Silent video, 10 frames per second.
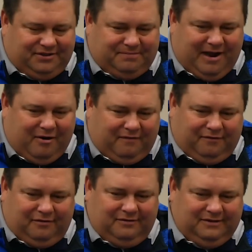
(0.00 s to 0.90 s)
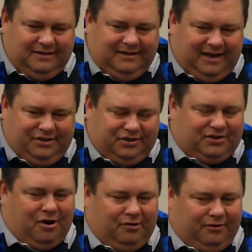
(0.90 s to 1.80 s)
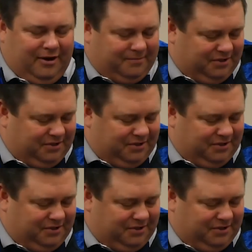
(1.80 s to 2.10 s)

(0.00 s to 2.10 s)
She's powerful. I just called her up.